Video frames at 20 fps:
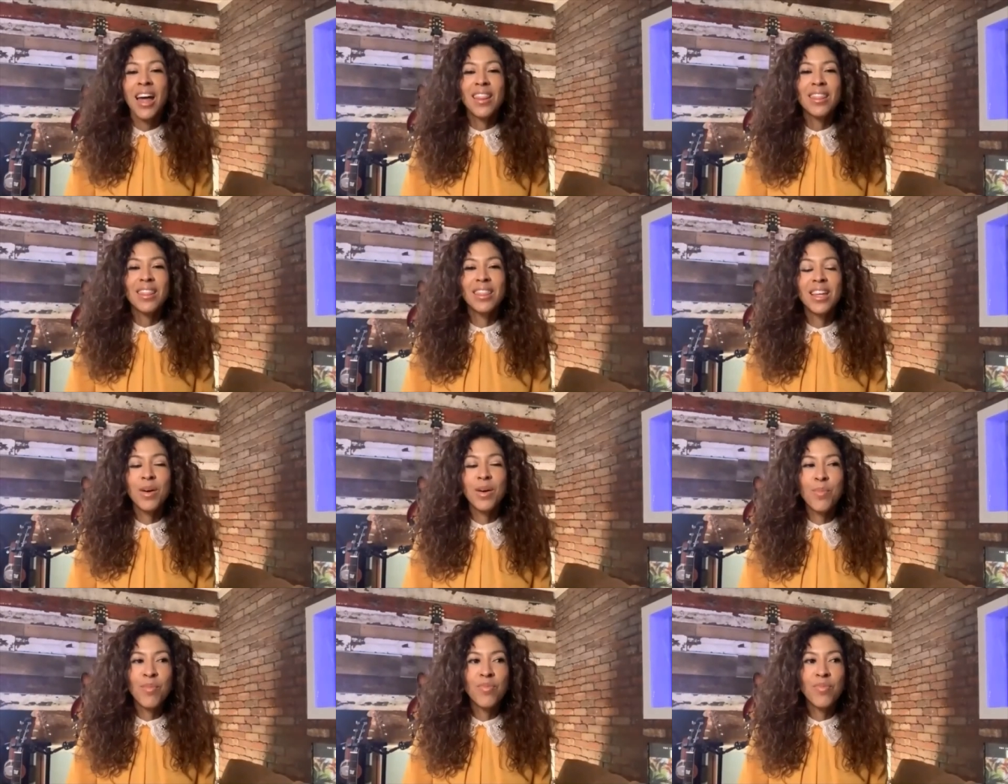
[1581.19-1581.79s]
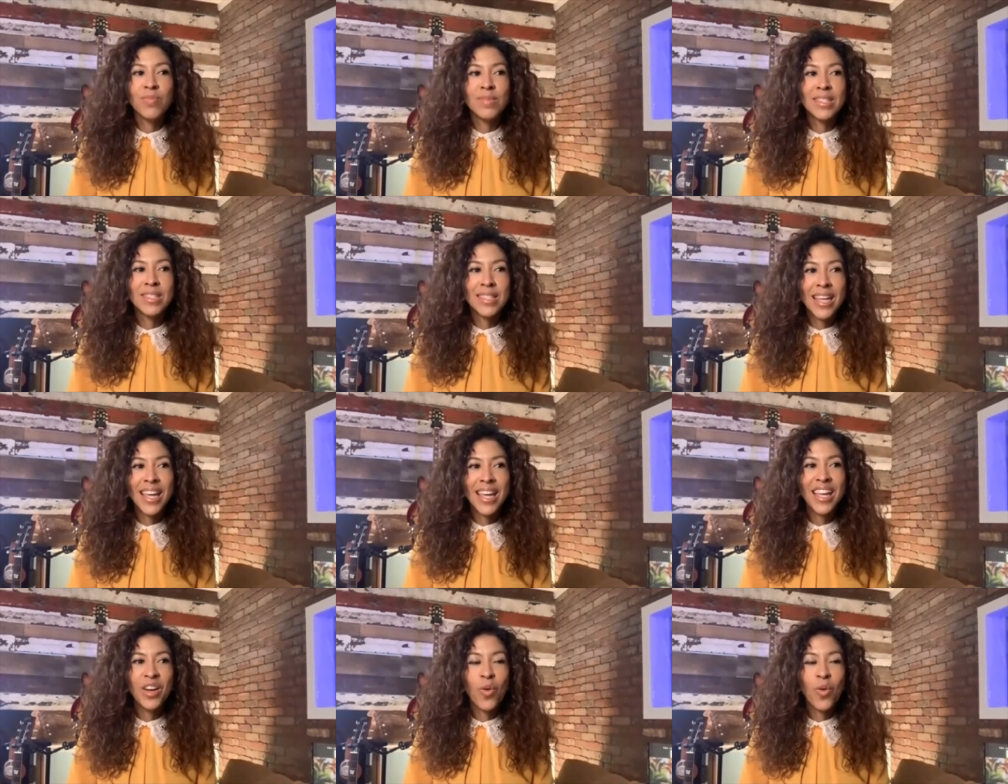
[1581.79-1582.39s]
The
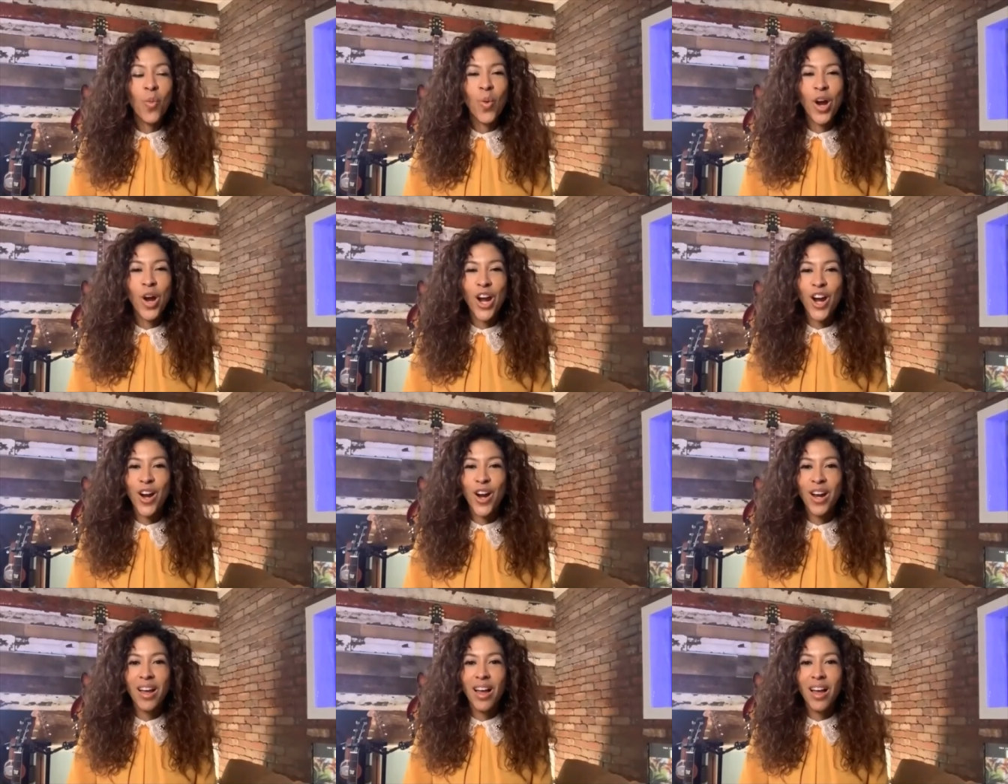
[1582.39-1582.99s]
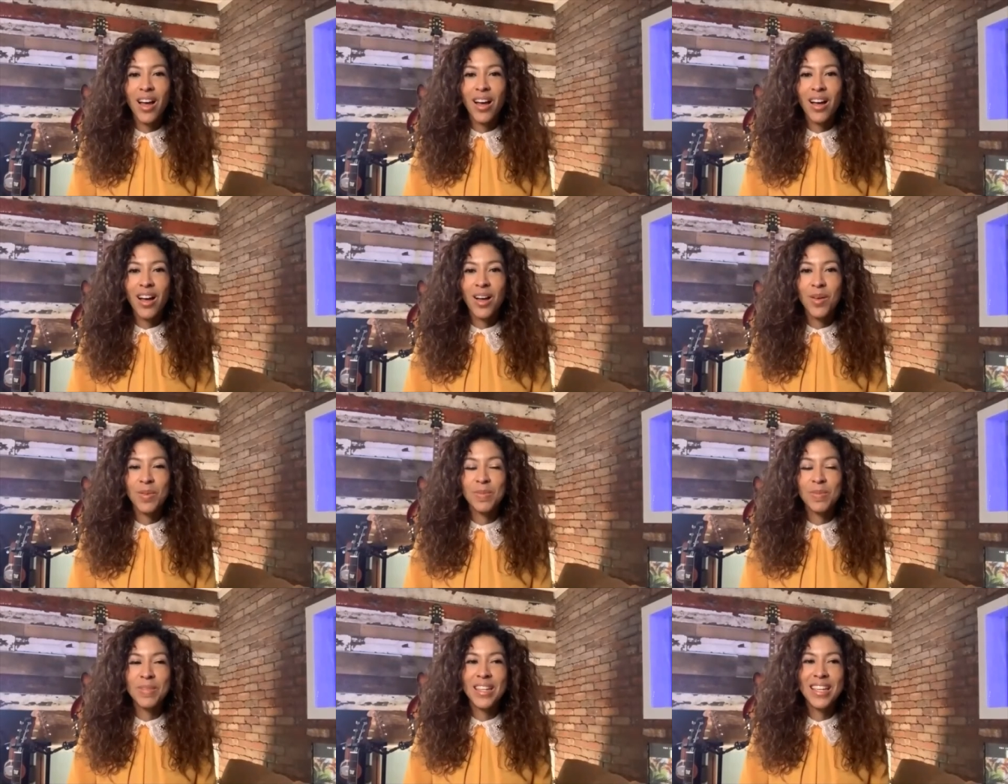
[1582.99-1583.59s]
scene where
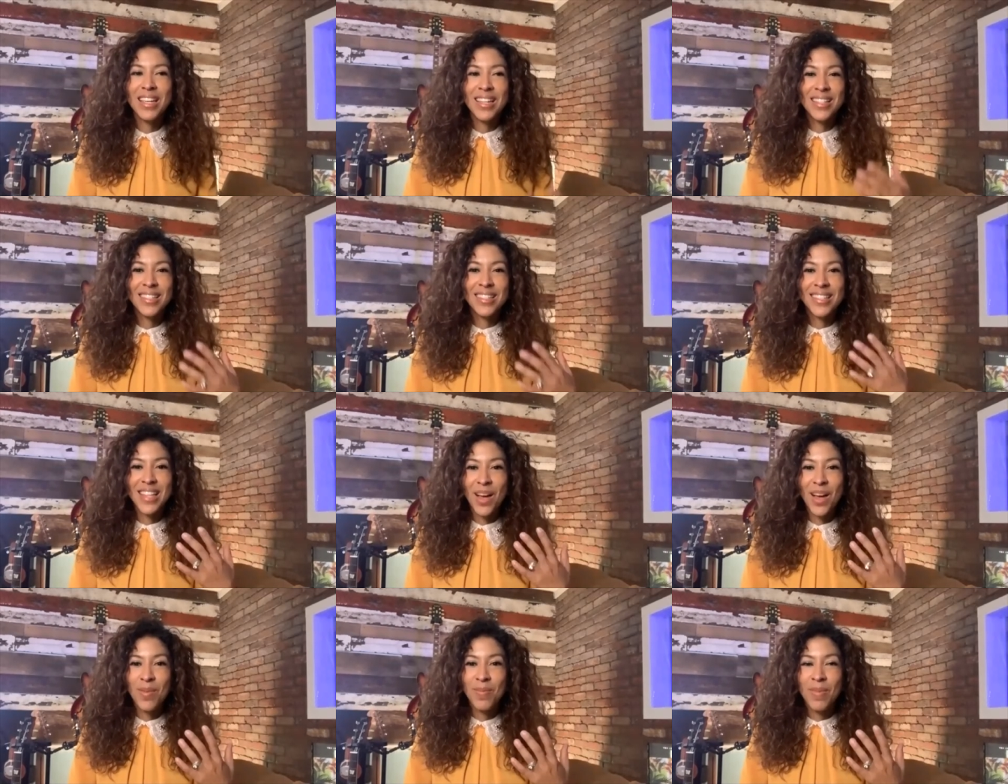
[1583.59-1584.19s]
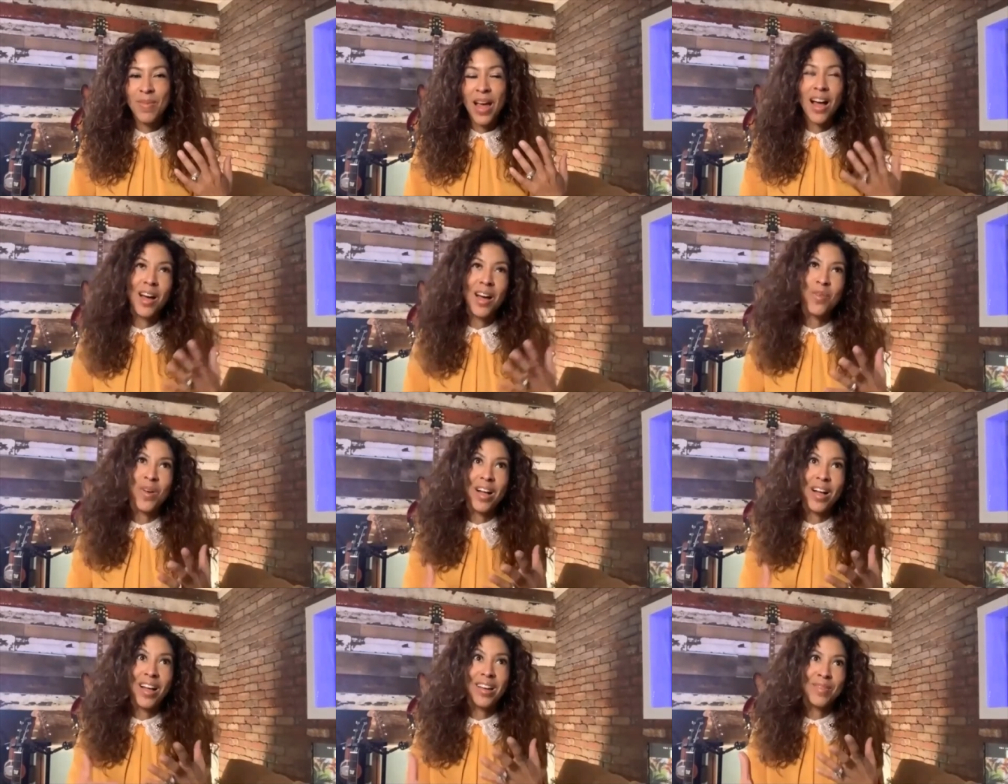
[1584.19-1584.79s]
Mirabel
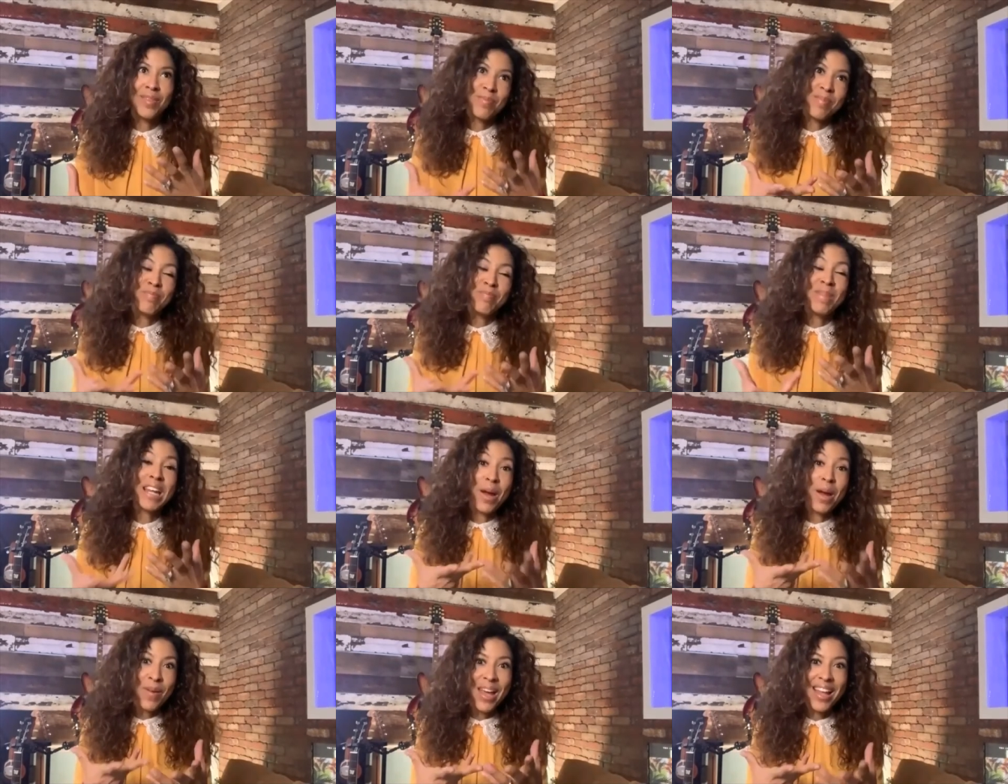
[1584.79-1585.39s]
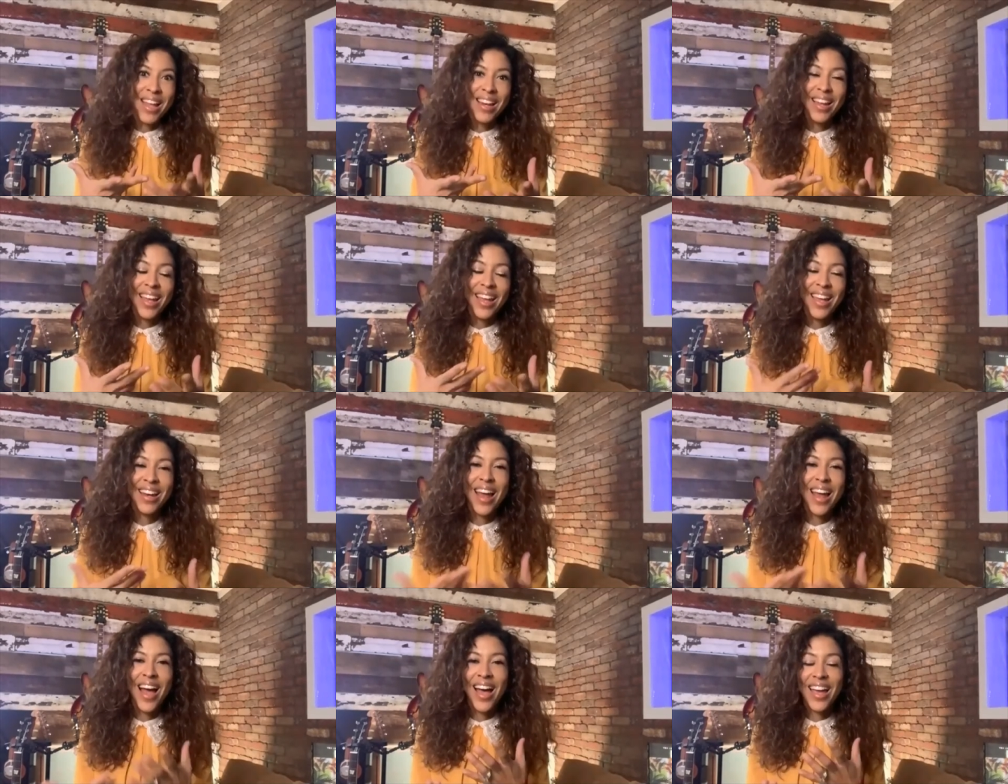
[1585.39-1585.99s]

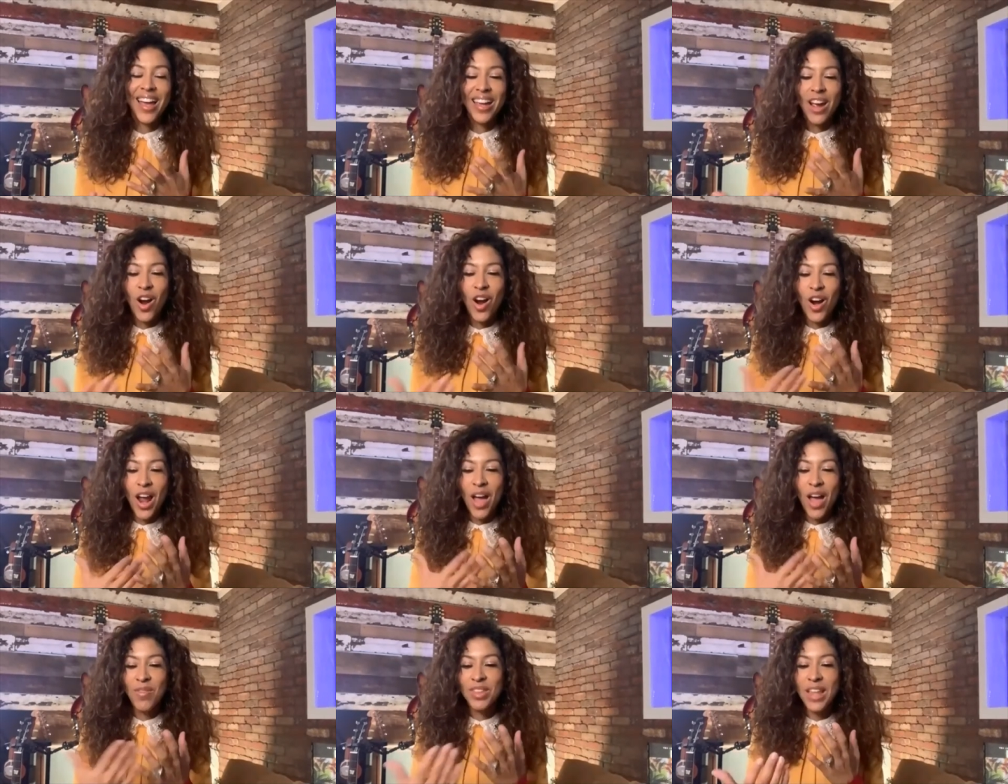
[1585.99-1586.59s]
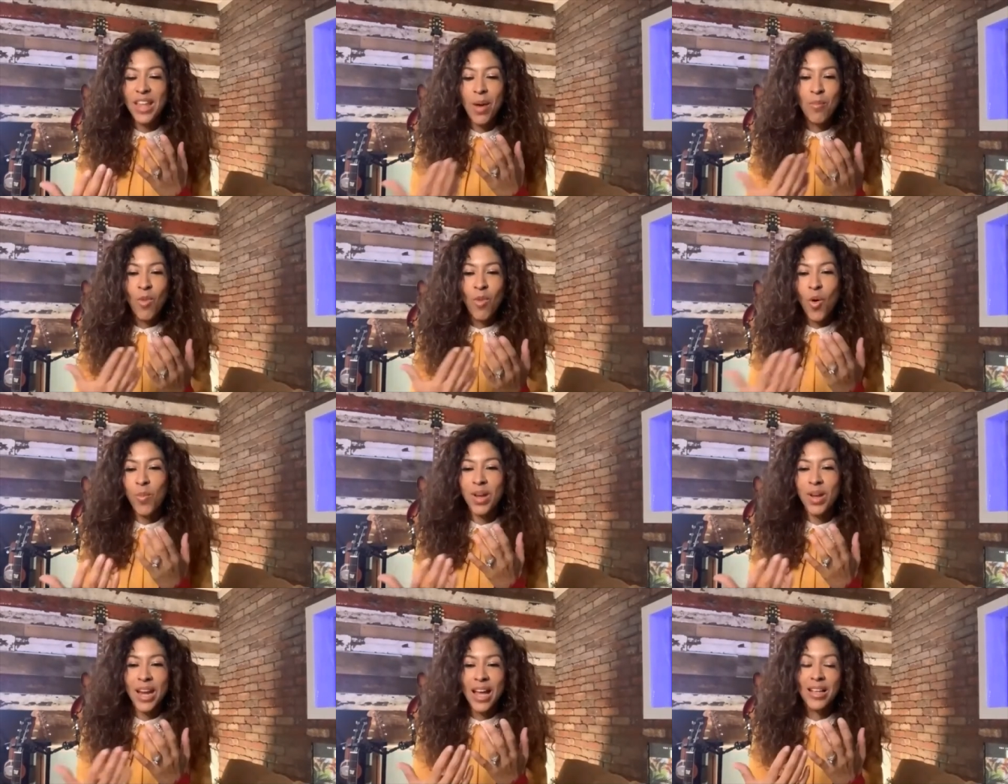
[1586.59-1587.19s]
and I are having that
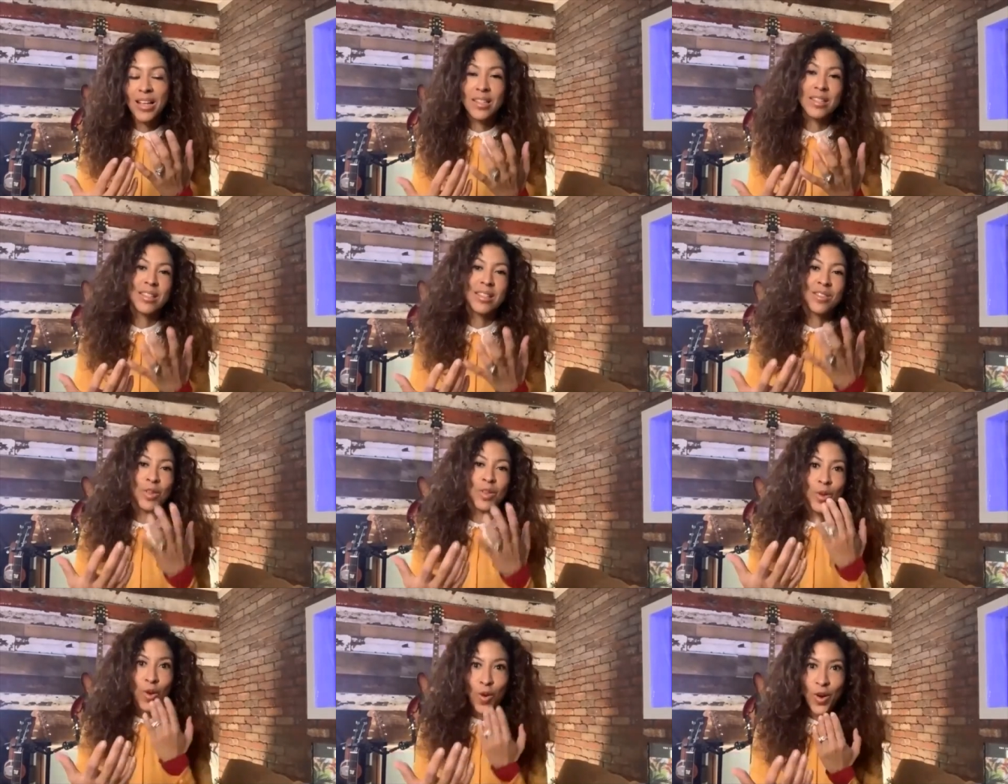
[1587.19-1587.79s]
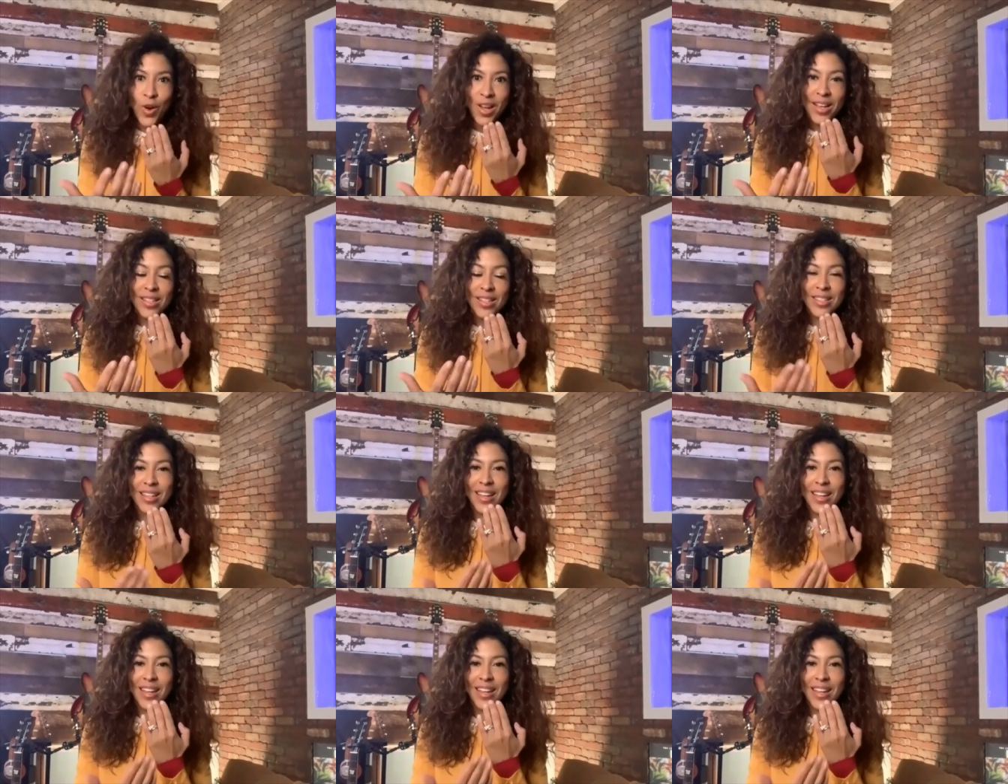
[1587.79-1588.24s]
moment as Dolores and